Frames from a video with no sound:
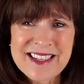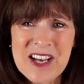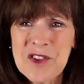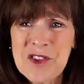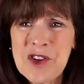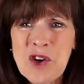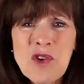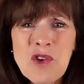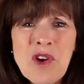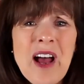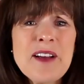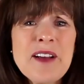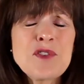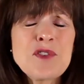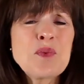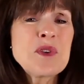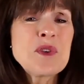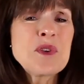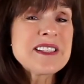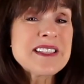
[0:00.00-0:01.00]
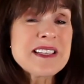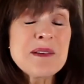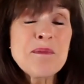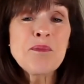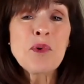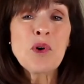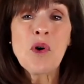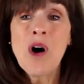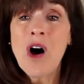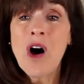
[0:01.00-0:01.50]
Their lives were
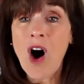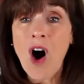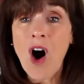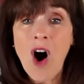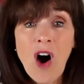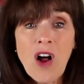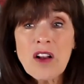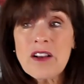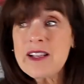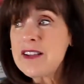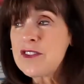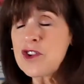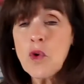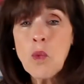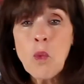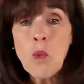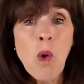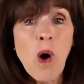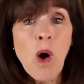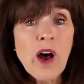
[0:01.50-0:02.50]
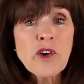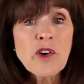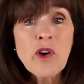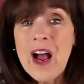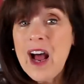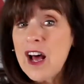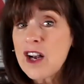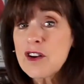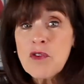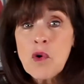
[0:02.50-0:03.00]
simple, hauling their water
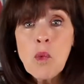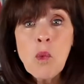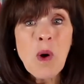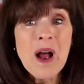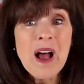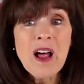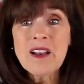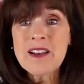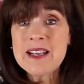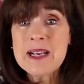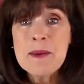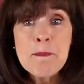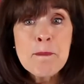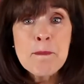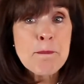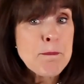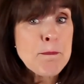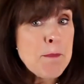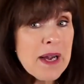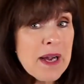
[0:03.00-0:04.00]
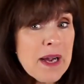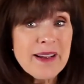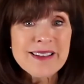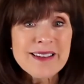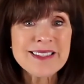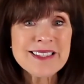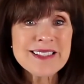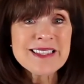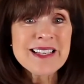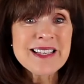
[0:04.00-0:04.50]
out of a well in
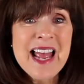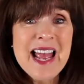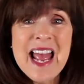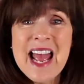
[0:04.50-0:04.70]
buckets